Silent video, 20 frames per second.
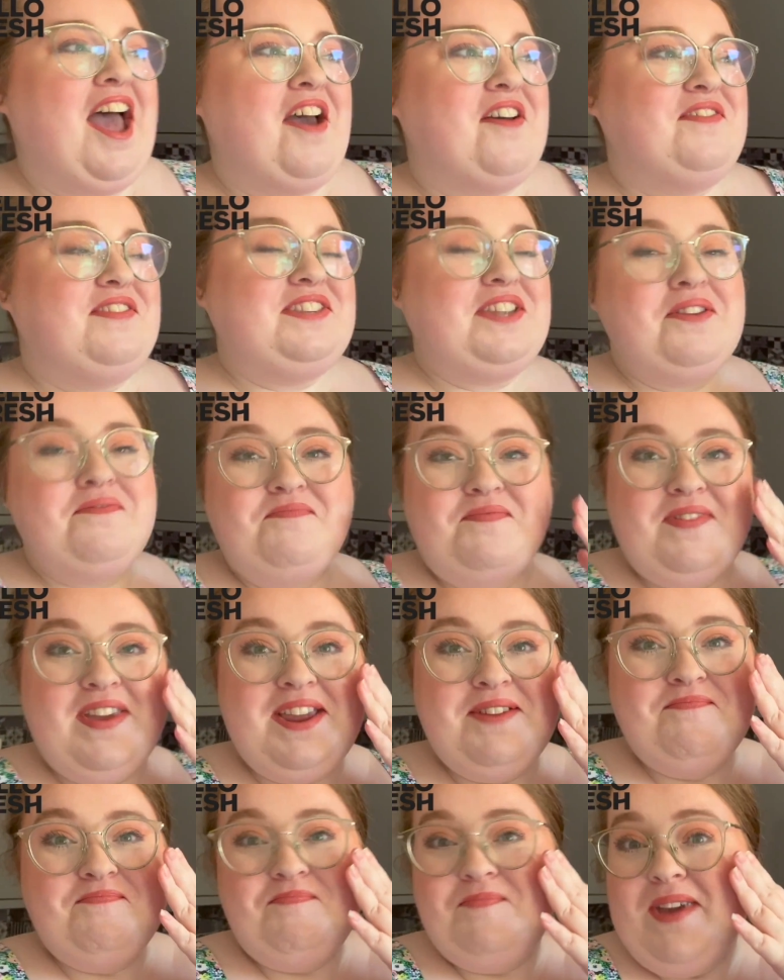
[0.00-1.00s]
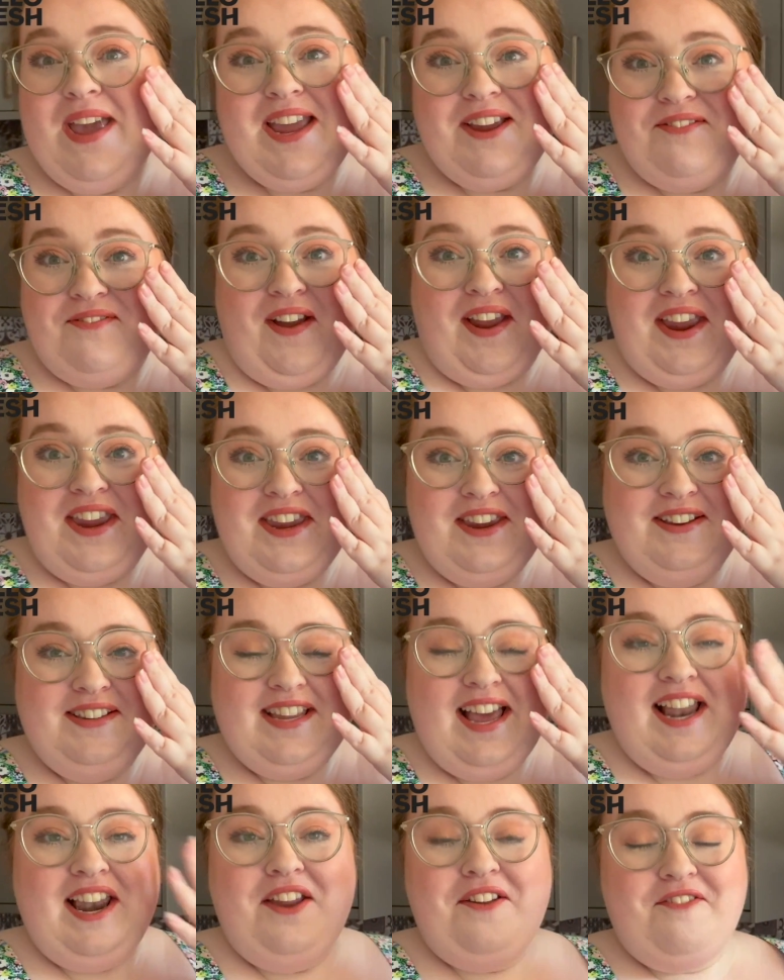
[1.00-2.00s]
So big, big thank you to
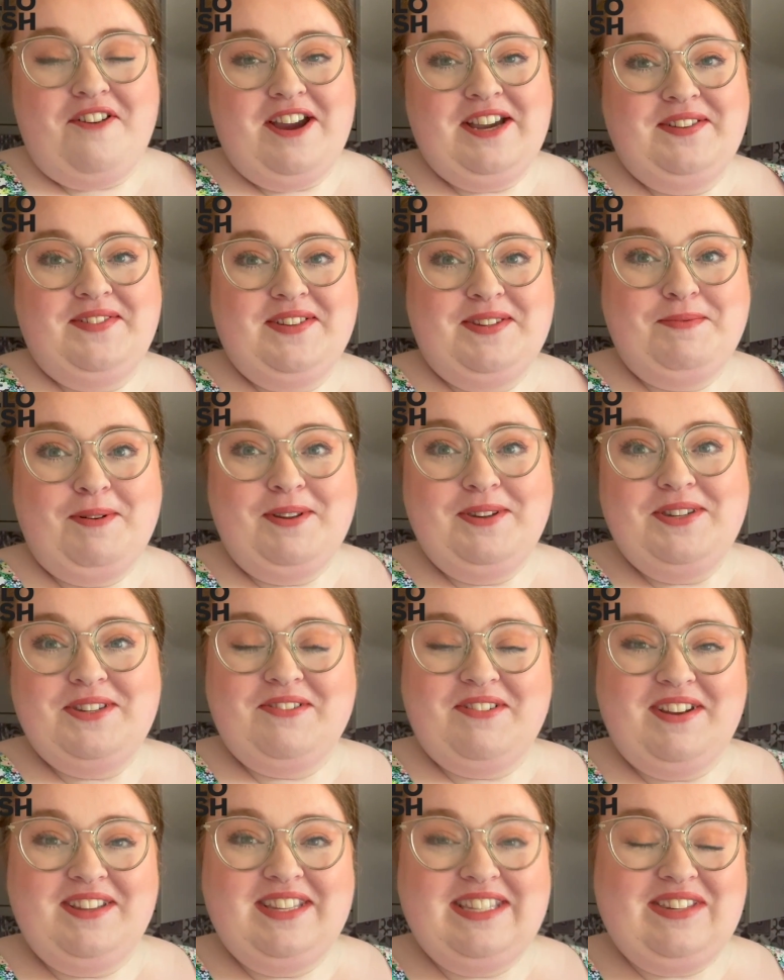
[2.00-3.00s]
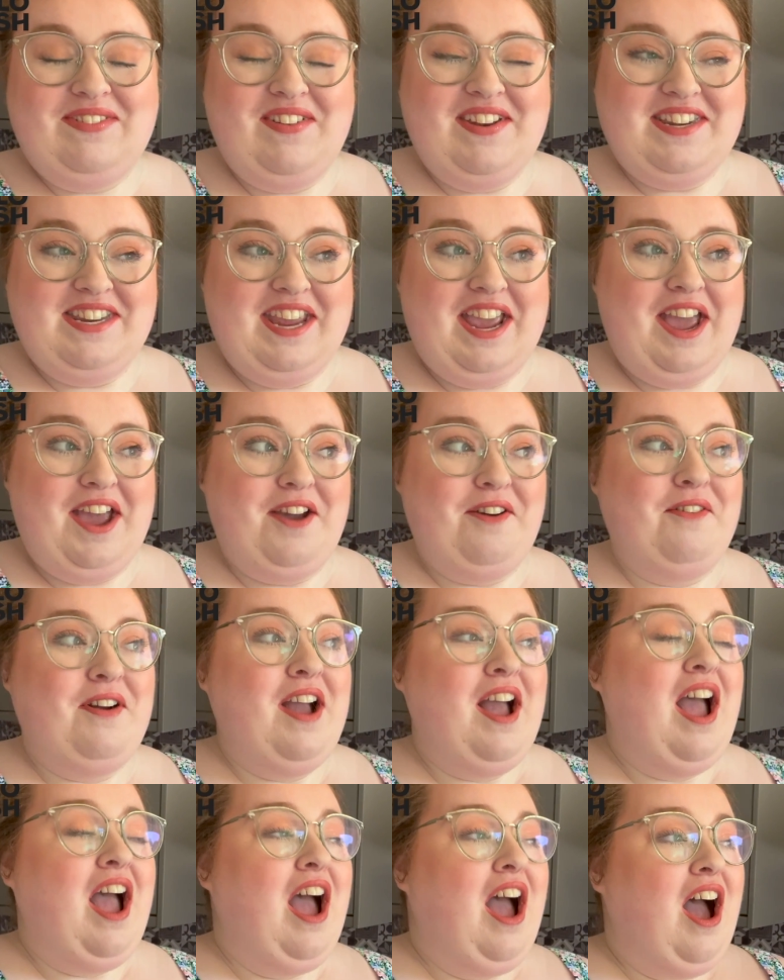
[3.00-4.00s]
HelloFresh for sponsoring this video.
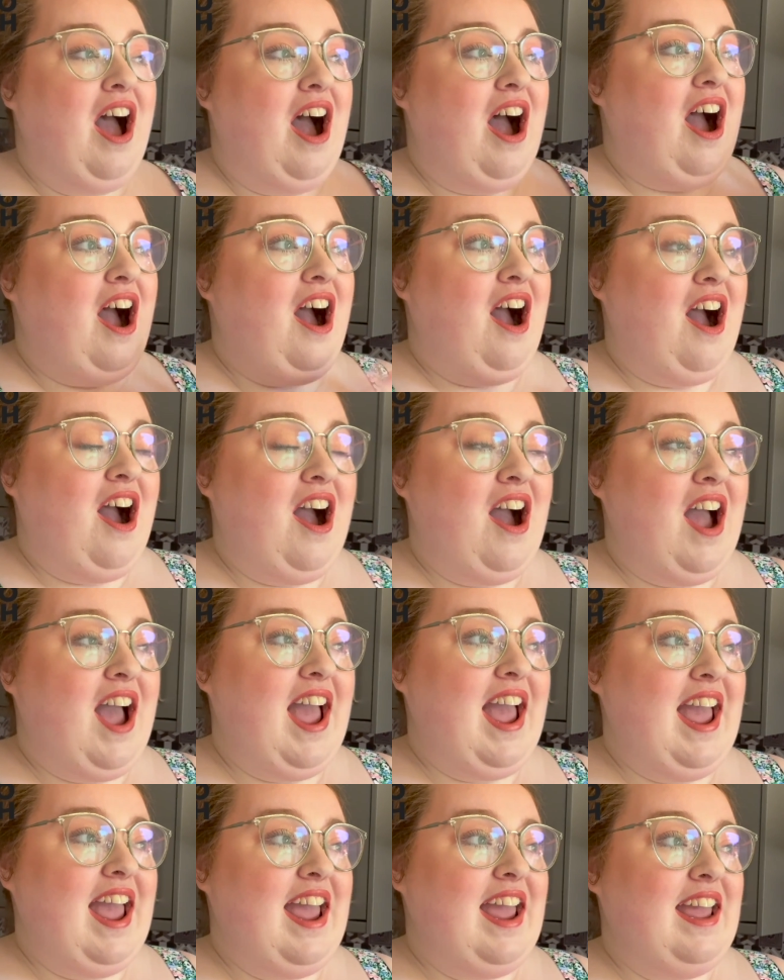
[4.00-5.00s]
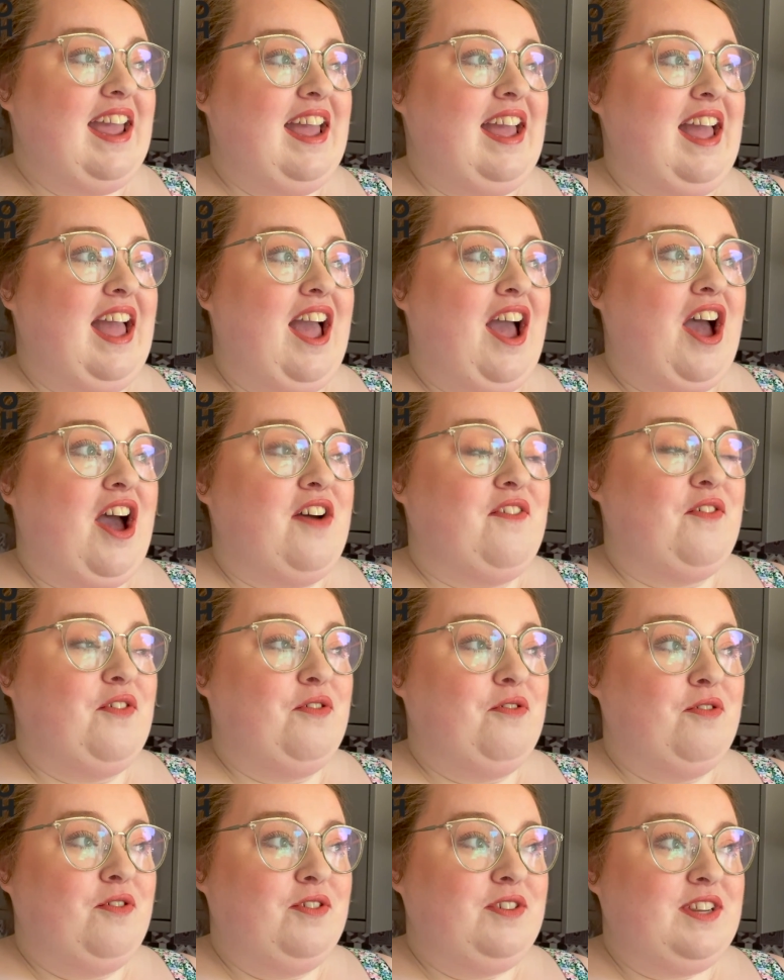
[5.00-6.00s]
I have
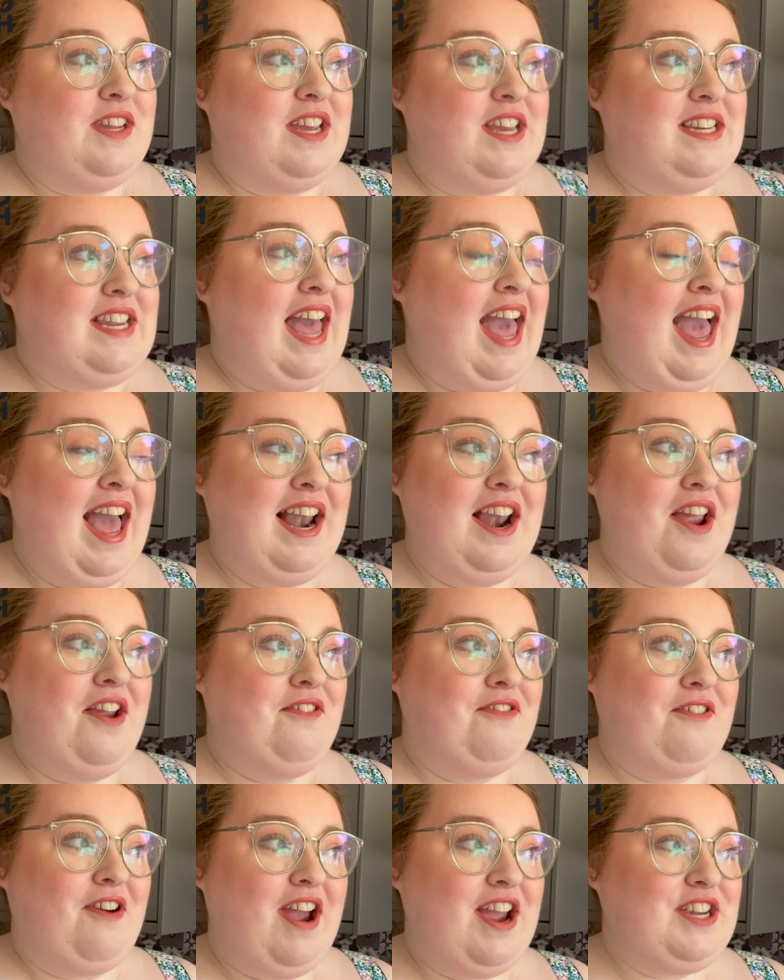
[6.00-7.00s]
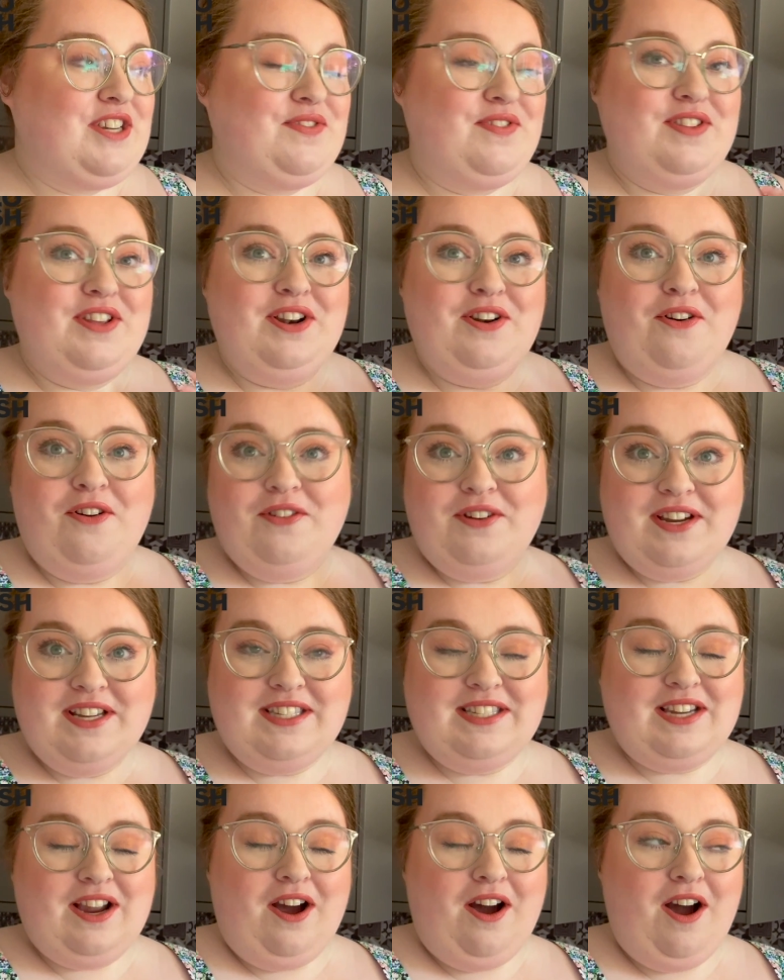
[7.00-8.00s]
ordered HelloFresh for the
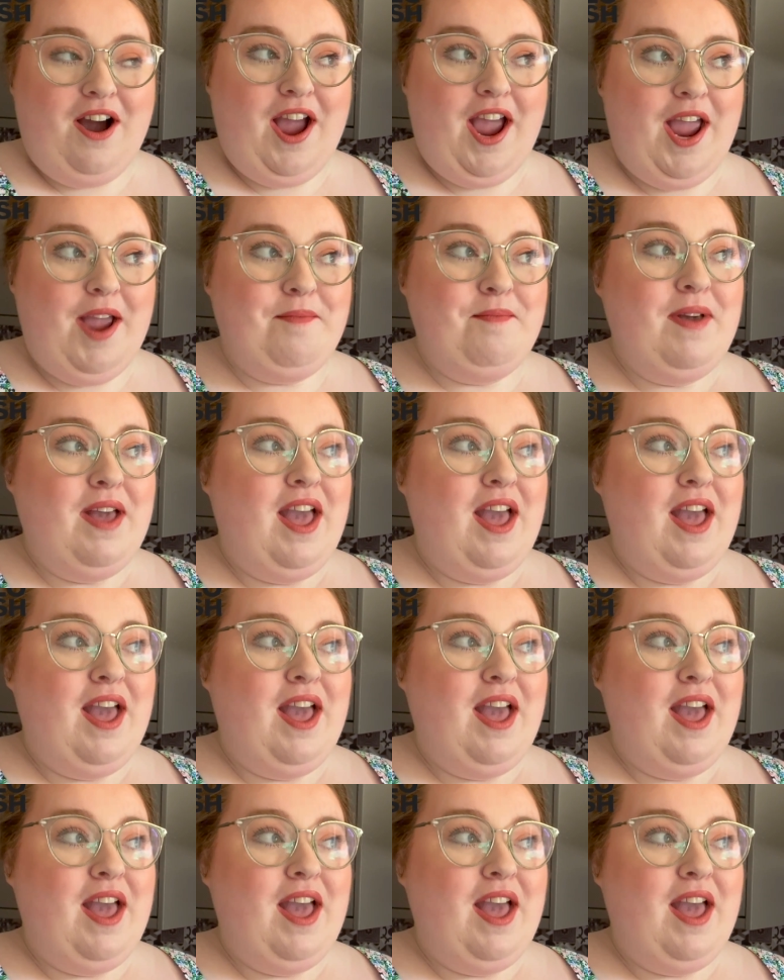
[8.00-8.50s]
longest time,